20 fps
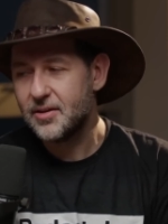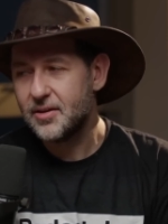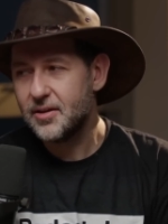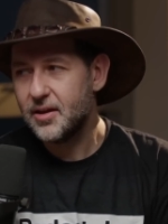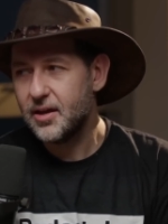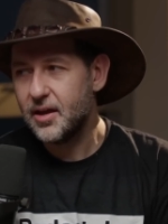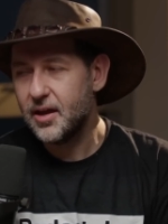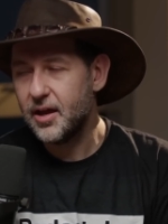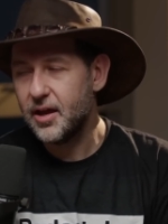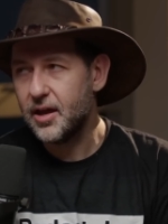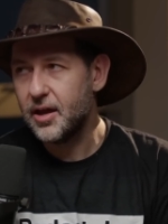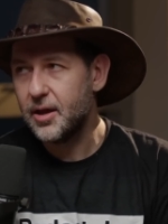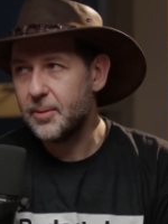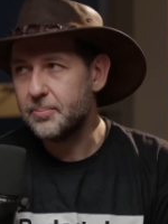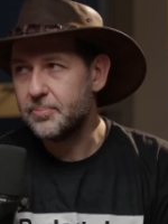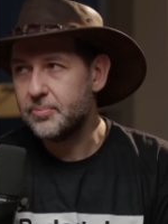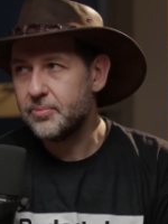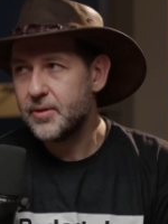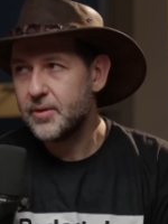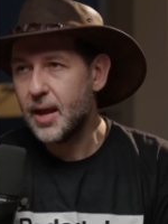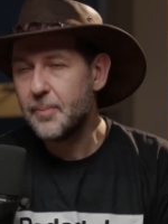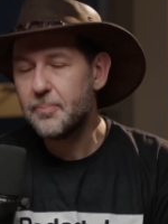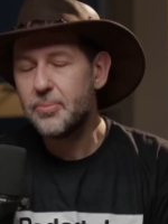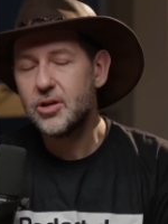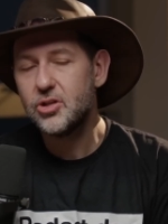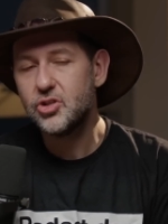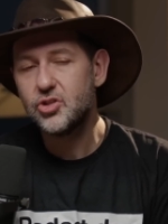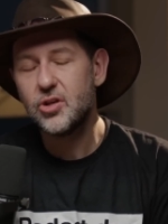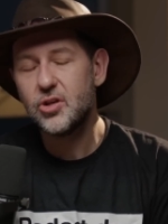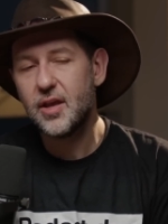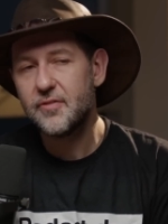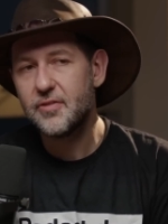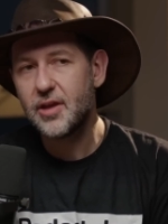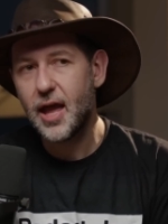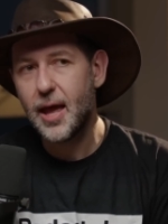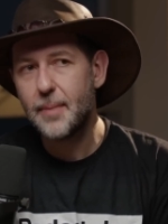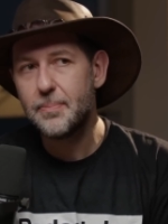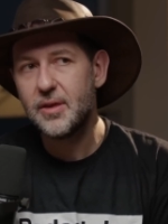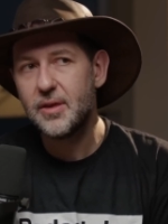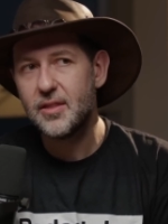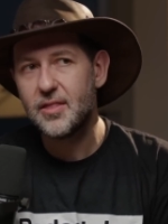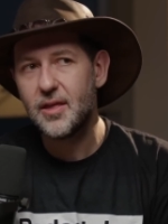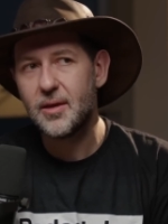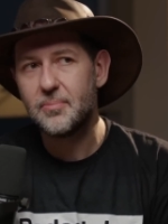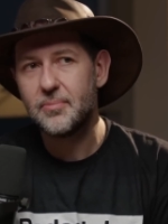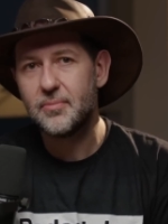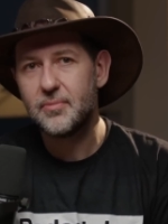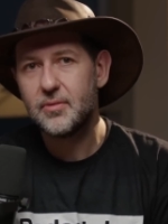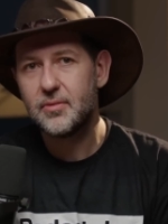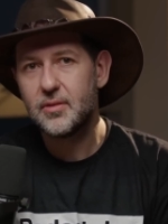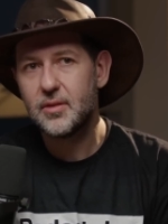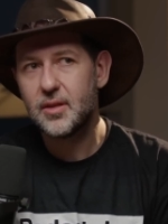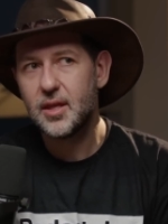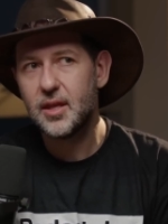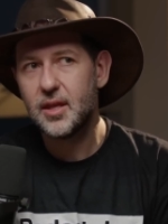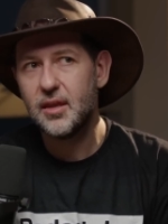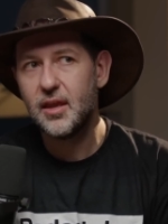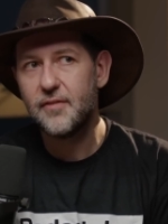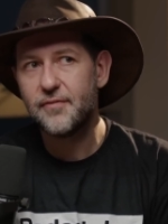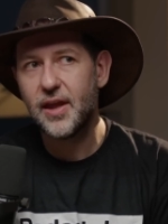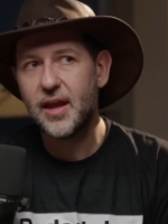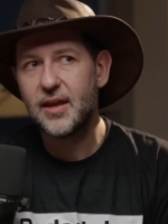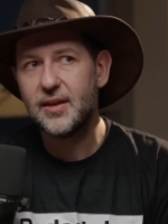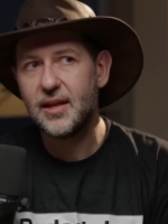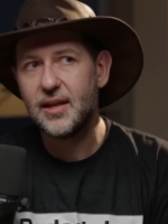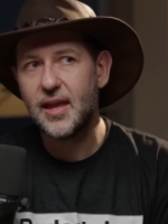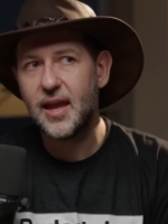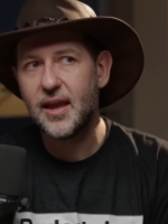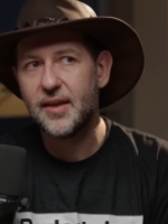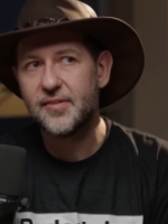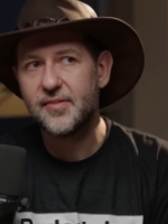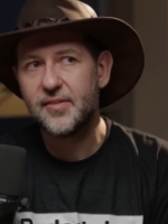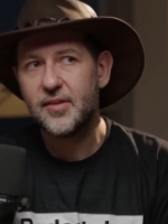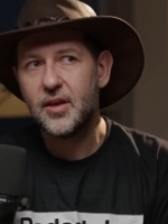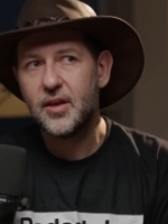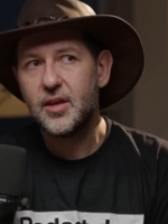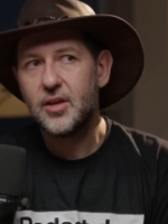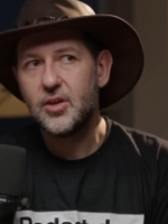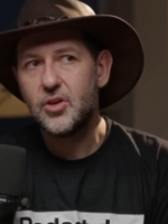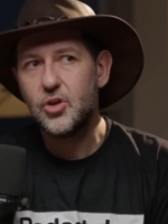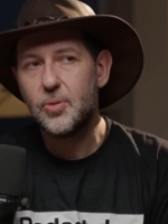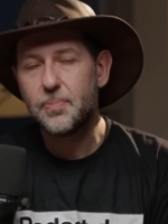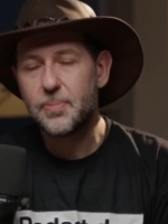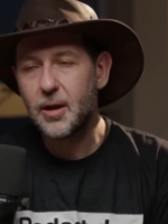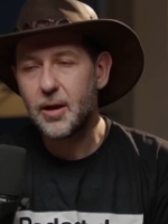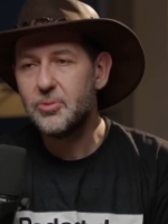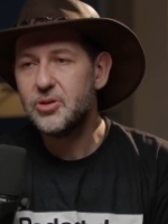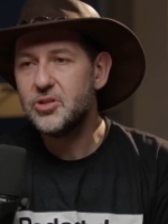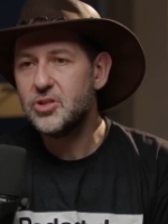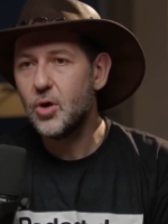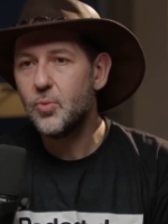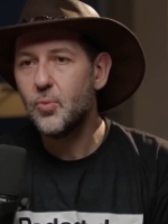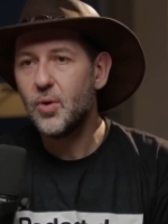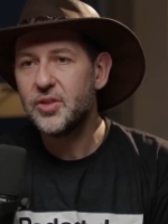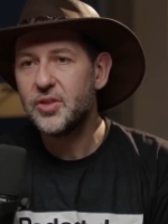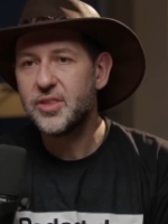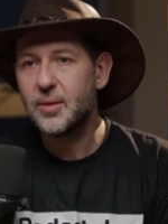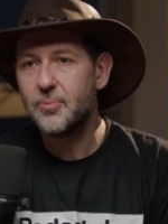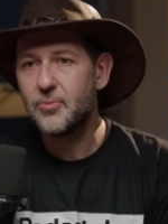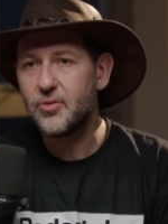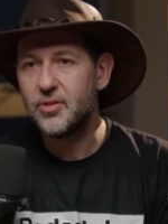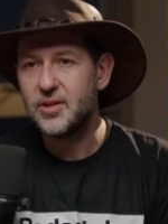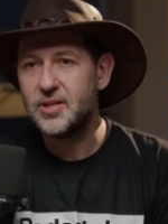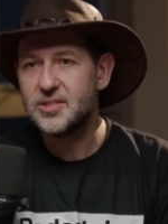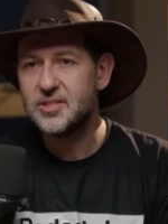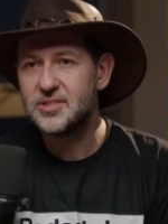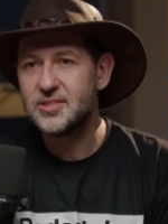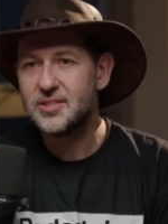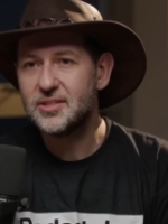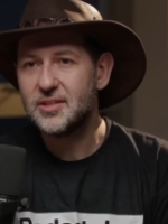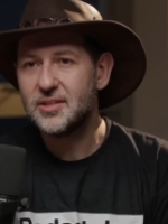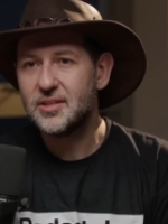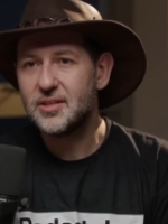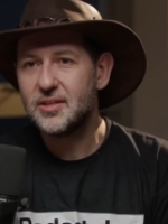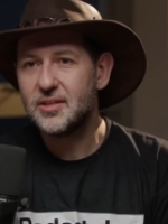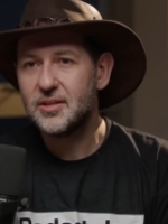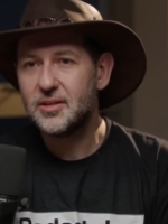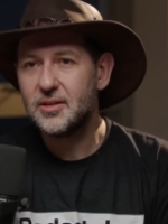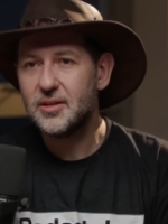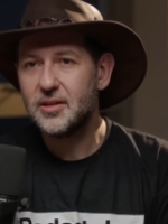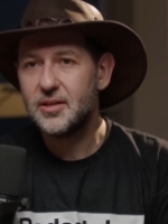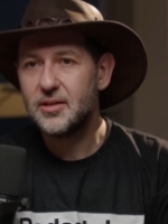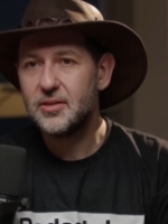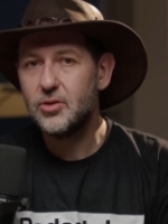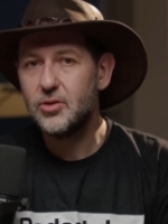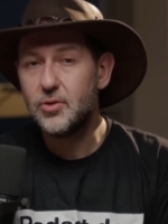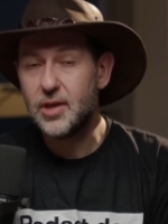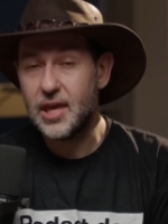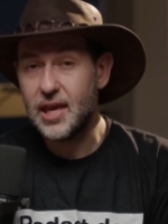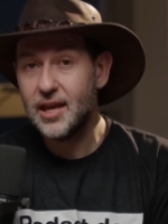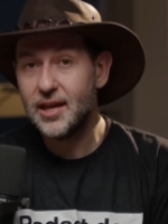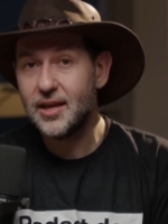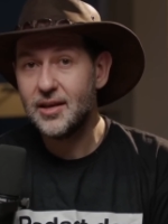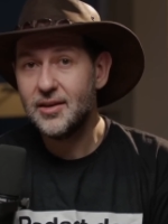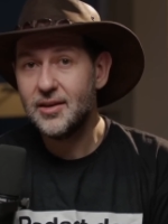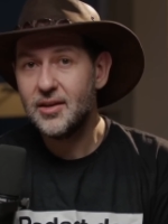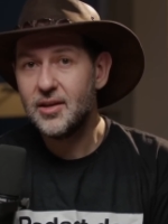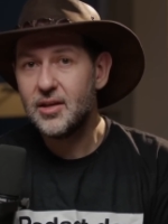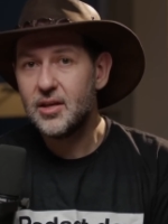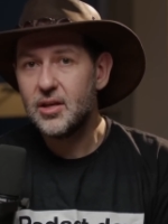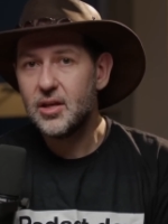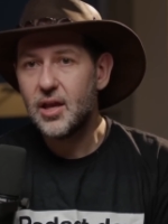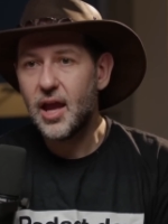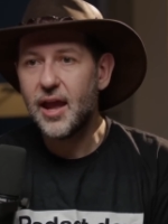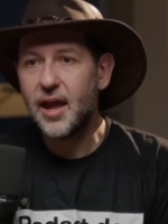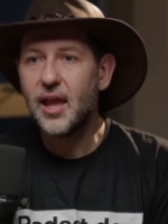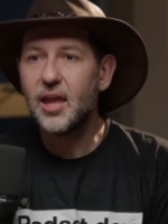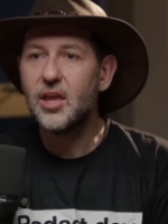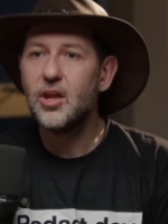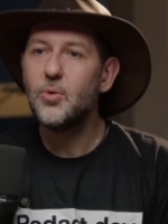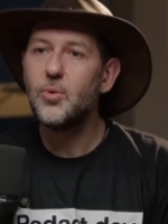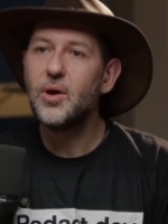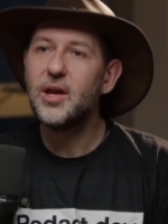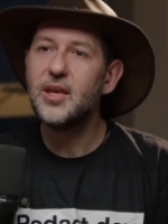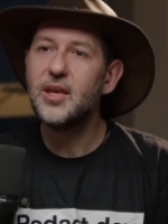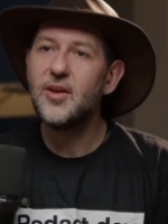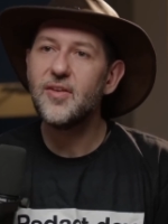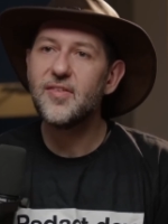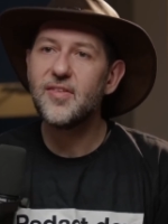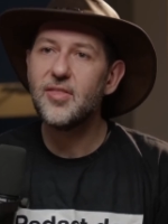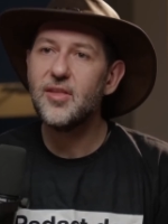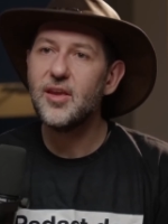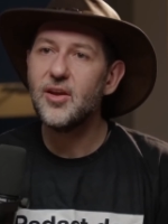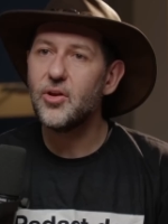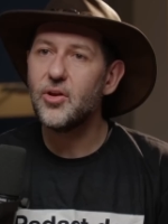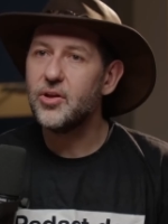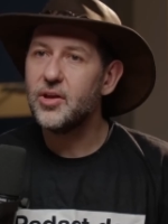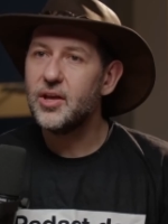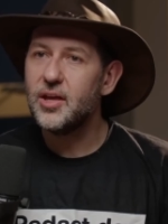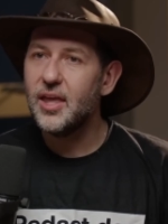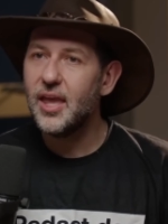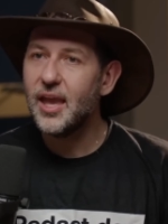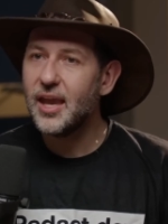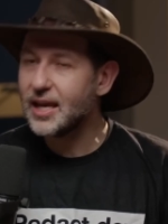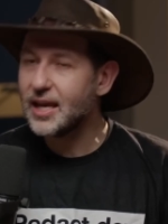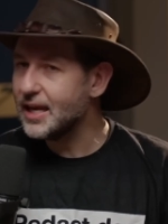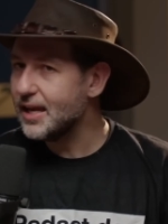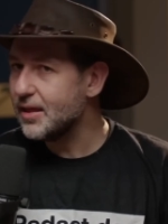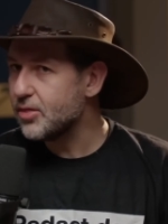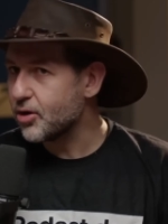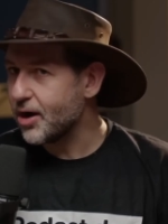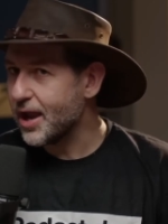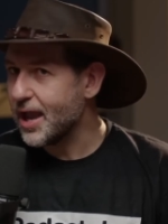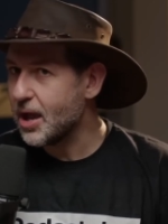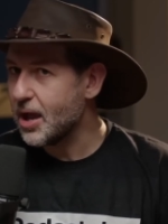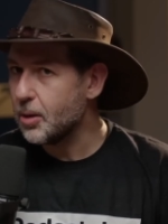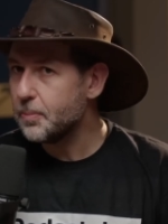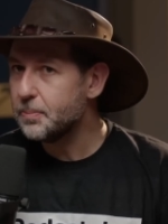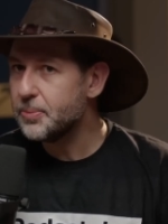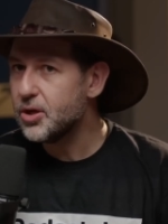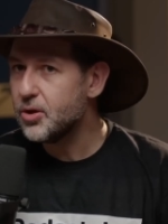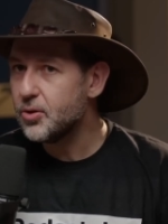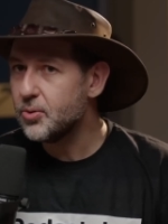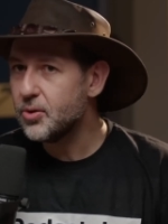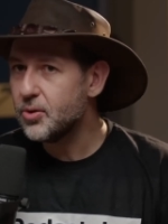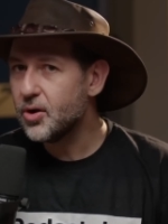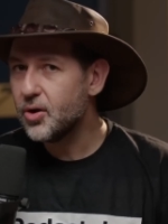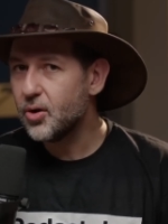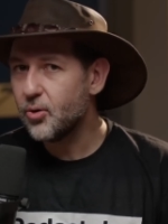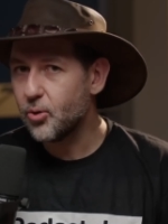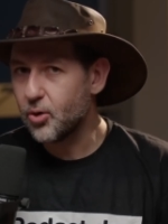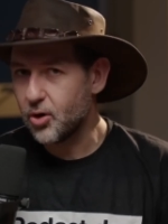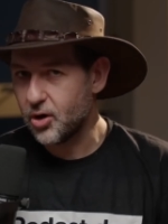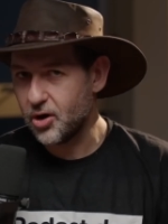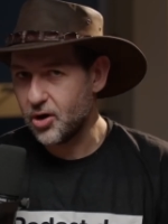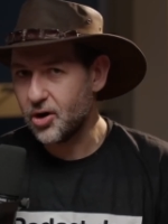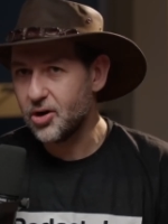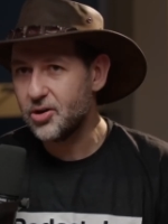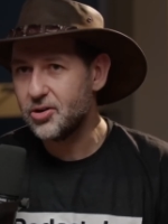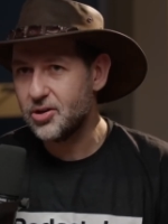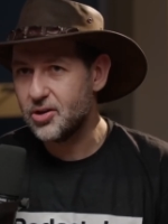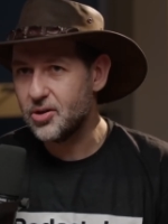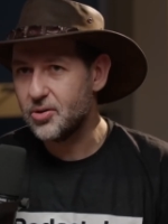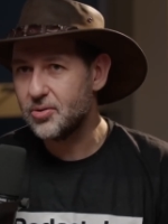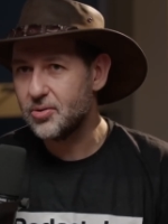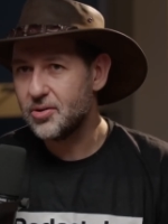I'm pretty sure you have a copy of them. If I had to guess, you probably don't want them released. You can. You know what? Here's the deal. It can either help you or hurt you.